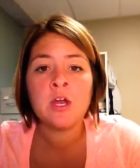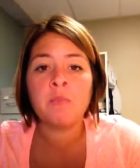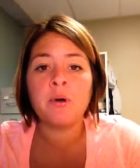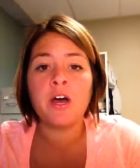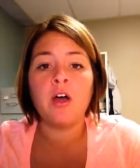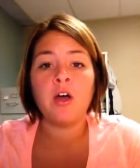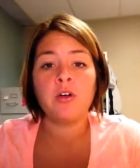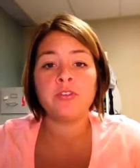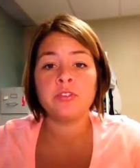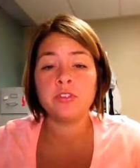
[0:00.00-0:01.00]
But
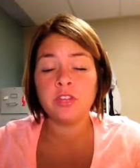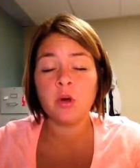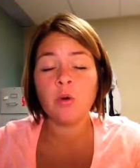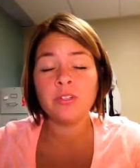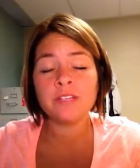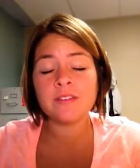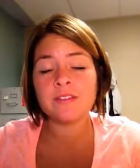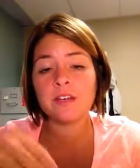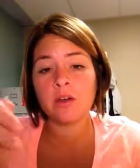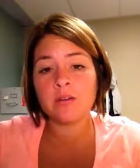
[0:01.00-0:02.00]
the only thing
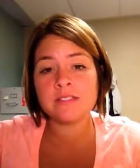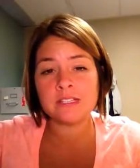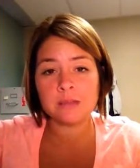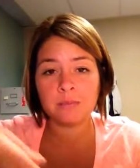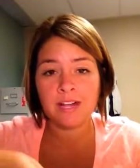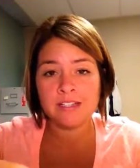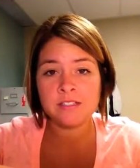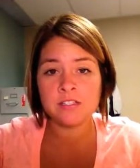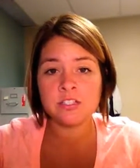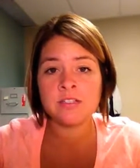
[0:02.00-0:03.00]
that goes in the
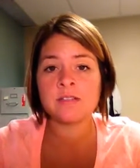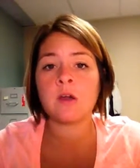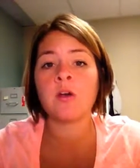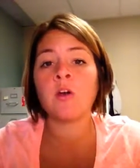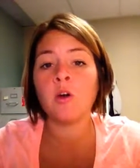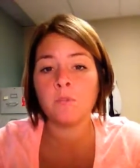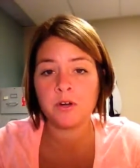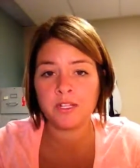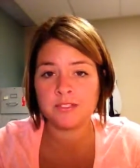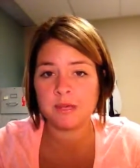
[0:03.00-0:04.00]
plastic sheets are
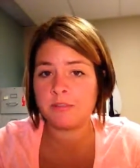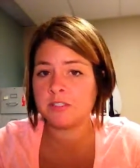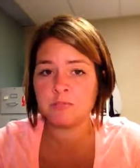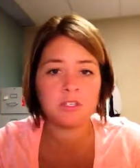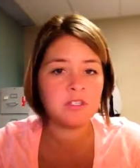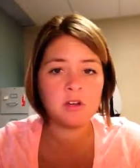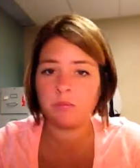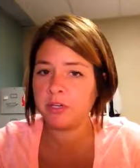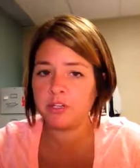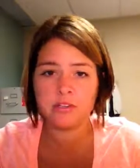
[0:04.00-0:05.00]
homework assignments. Please don't
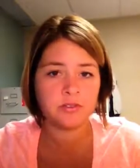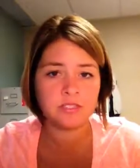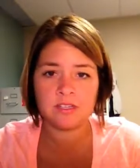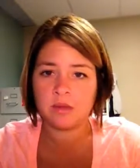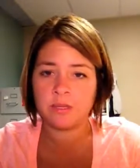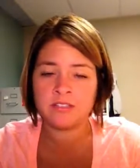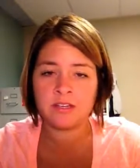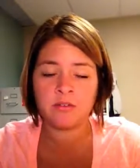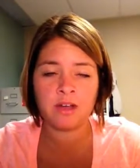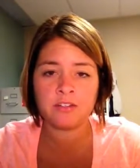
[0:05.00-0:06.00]
put your notes in there because I
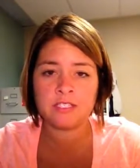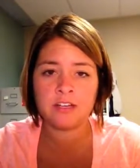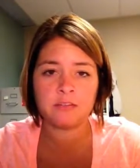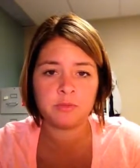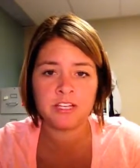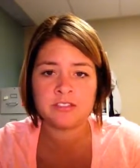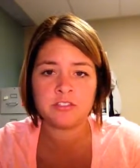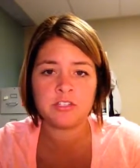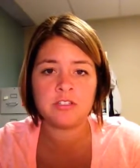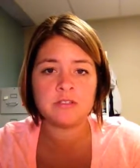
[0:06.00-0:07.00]
don't have a ton of plastic
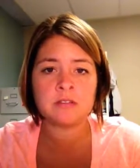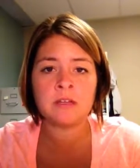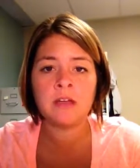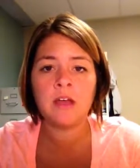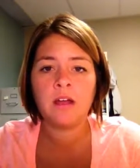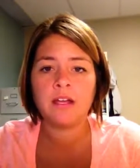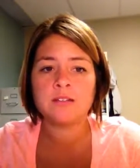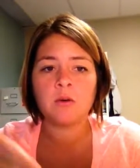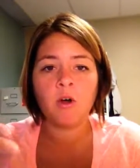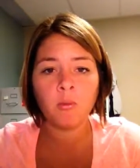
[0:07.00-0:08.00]
sheets. All right,
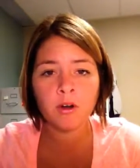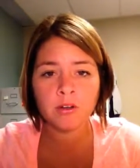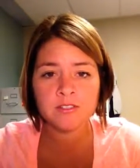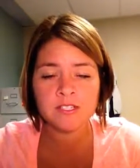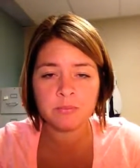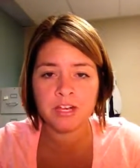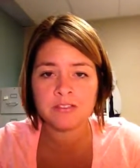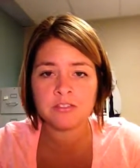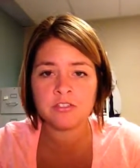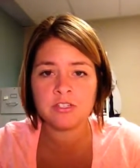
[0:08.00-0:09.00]
so homework goes in the
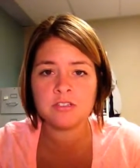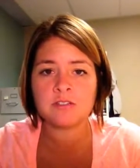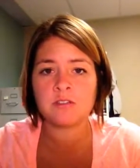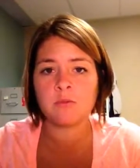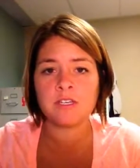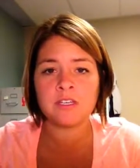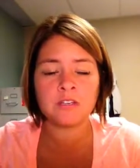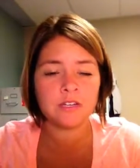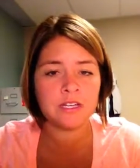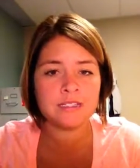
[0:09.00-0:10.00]
plastic sheets so that we can
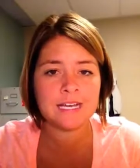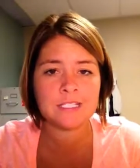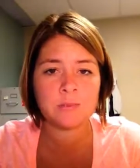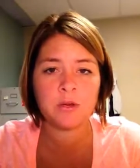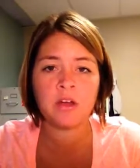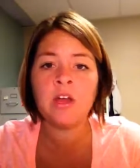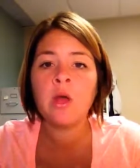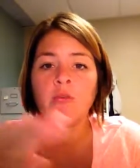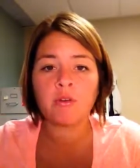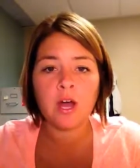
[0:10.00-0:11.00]
create a textbook
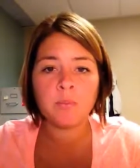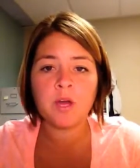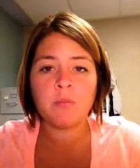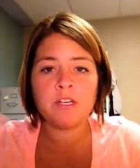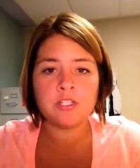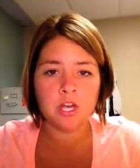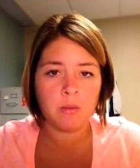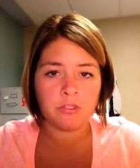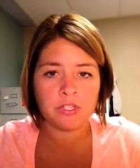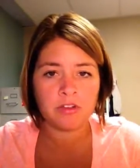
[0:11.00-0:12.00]
for upcoming
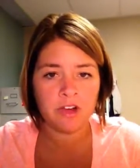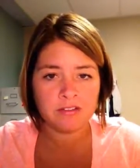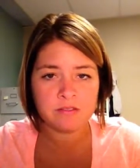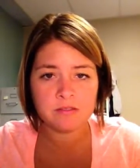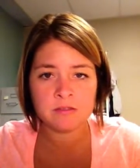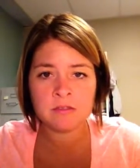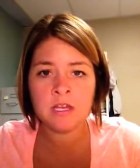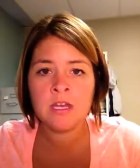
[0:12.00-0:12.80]
geometry classes.